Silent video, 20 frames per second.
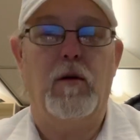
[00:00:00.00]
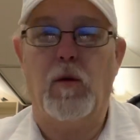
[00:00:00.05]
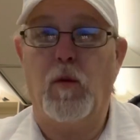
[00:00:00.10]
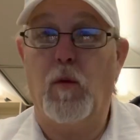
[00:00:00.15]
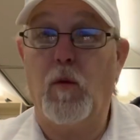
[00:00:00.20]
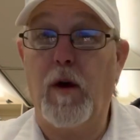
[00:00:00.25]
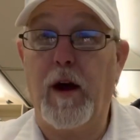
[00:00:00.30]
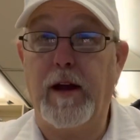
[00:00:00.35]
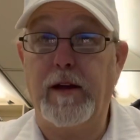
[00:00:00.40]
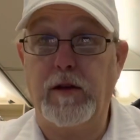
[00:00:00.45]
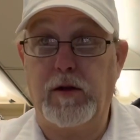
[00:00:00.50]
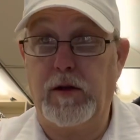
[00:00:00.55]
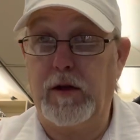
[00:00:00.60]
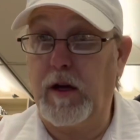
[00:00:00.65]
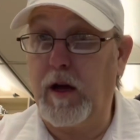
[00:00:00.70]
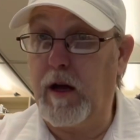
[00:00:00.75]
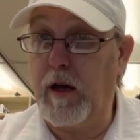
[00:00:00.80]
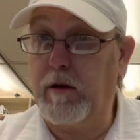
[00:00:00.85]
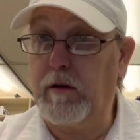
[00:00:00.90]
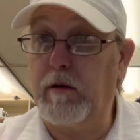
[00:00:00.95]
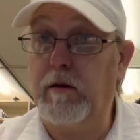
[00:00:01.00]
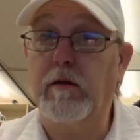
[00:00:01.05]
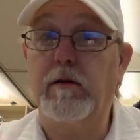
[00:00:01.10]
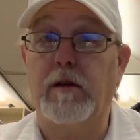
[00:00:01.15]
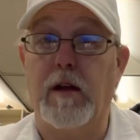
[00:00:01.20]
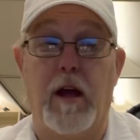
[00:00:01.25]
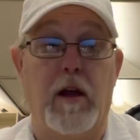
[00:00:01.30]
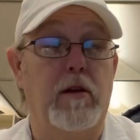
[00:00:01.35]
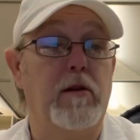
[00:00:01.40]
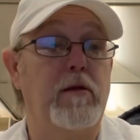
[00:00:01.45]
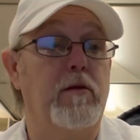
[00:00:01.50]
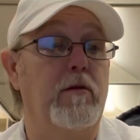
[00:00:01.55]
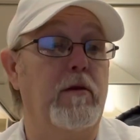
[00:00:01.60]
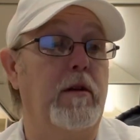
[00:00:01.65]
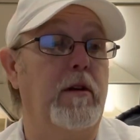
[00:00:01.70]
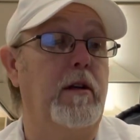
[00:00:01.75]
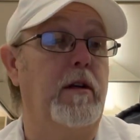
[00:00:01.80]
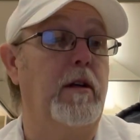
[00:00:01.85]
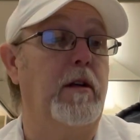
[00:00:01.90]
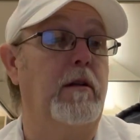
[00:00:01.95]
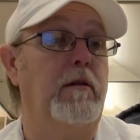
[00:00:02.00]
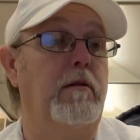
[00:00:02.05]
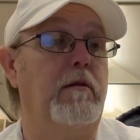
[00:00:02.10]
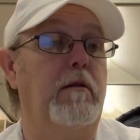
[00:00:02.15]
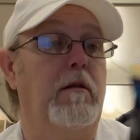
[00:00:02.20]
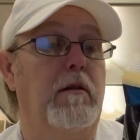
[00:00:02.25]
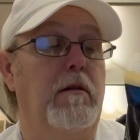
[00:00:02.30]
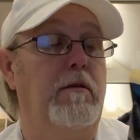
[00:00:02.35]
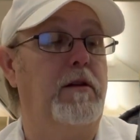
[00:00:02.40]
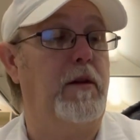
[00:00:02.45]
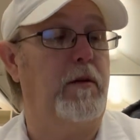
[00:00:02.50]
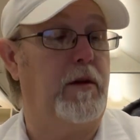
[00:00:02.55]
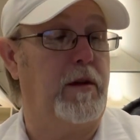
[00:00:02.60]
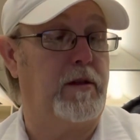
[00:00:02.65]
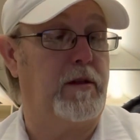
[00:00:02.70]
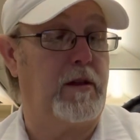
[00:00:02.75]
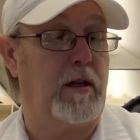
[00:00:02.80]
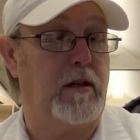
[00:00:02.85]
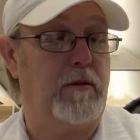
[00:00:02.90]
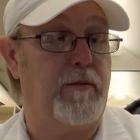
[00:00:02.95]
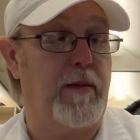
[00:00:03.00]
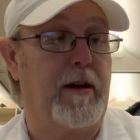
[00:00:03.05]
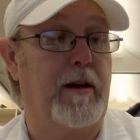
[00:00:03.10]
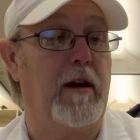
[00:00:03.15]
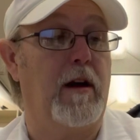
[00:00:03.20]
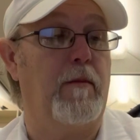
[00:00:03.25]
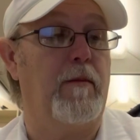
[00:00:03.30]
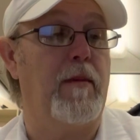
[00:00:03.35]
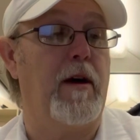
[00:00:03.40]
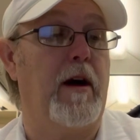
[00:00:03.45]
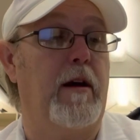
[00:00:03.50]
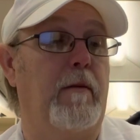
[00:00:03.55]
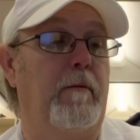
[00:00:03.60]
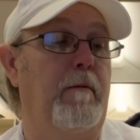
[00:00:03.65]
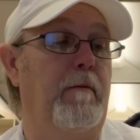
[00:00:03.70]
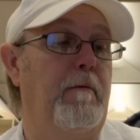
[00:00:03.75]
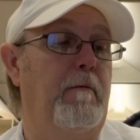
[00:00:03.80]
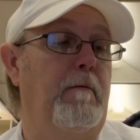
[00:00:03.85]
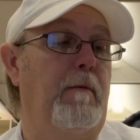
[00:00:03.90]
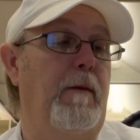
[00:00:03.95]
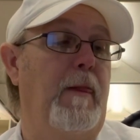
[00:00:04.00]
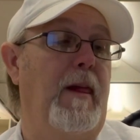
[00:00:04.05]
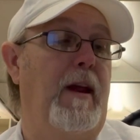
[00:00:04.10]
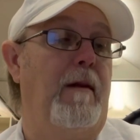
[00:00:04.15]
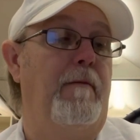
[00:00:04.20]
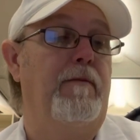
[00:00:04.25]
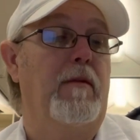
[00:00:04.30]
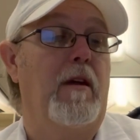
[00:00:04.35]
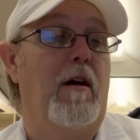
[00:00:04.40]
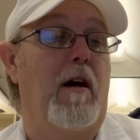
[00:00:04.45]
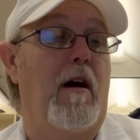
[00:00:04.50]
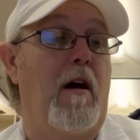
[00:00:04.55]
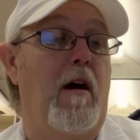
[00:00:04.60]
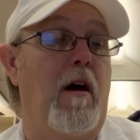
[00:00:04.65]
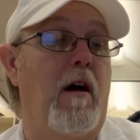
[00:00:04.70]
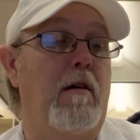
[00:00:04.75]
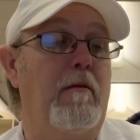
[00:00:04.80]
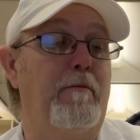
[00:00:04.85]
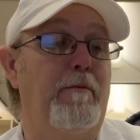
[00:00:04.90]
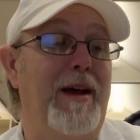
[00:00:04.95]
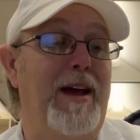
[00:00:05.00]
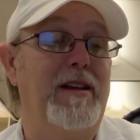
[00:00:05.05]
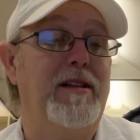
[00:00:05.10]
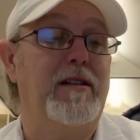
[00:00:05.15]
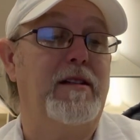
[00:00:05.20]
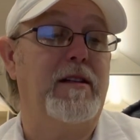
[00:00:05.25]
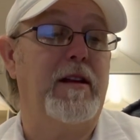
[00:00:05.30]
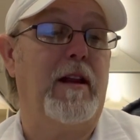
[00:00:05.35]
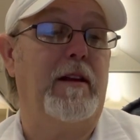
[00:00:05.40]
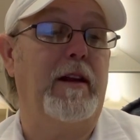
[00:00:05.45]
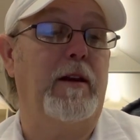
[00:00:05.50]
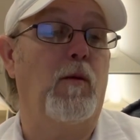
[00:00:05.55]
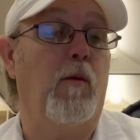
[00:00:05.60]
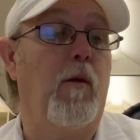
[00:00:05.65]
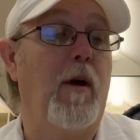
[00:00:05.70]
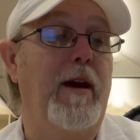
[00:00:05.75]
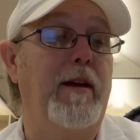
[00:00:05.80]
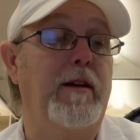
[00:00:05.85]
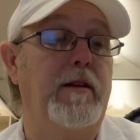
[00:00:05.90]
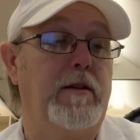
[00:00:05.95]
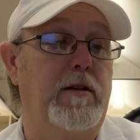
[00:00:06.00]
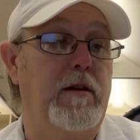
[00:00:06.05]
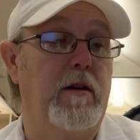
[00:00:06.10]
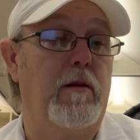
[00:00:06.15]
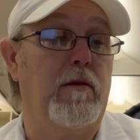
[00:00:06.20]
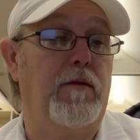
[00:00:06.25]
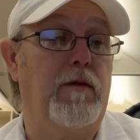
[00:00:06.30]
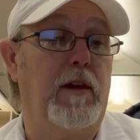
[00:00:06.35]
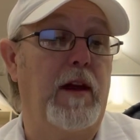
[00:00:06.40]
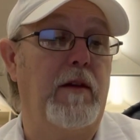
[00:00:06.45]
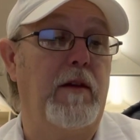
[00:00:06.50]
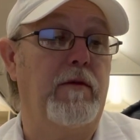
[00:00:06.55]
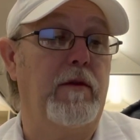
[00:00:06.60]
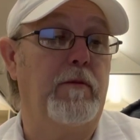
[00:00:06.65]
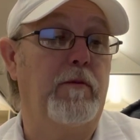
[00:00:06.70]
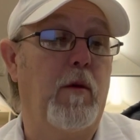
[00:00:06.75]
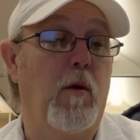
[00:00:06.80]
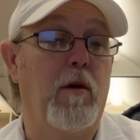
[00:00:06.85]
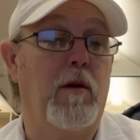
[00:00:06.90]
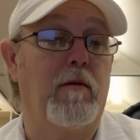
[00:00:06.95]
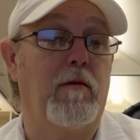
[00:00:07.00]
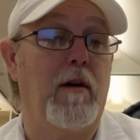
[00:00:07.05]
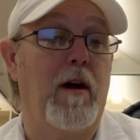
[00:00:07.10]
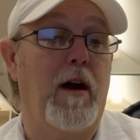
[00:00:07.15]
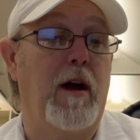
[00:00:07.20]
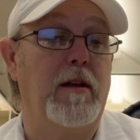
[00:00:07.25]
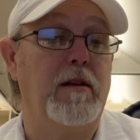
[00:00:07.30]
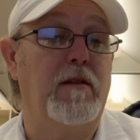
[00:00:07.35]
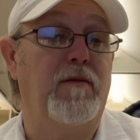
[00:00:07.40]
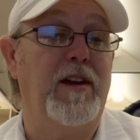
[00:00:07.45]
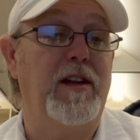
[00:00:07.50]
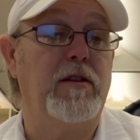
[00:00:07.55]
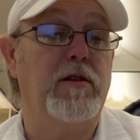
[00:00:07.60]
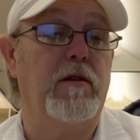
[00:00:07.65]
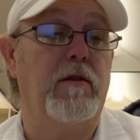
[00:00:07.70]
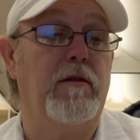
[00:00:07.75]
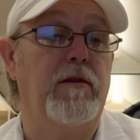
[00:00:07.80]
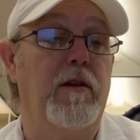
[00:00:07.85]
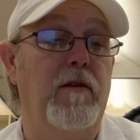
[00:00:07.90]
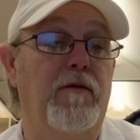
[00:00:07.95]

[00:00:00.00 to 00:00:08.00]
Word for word: White cheddar. Sounds really good. Let's see what it says back here about them. Our best-selling white cheddar flavored pork rinds featured the